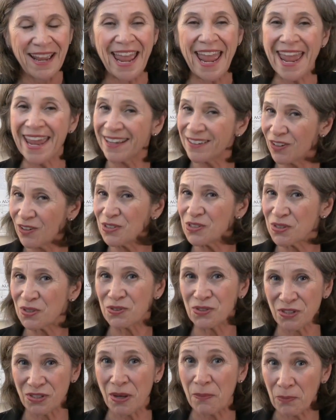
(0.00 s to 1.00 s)
and
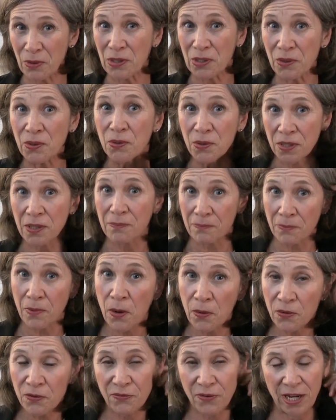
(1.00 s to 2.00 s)
also someone who can
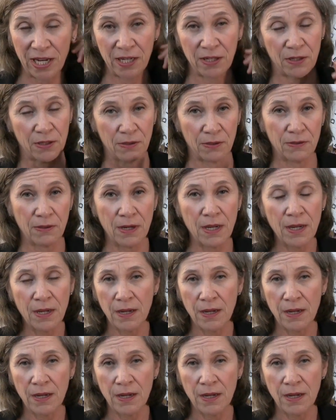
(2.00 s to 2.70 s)
motivate you.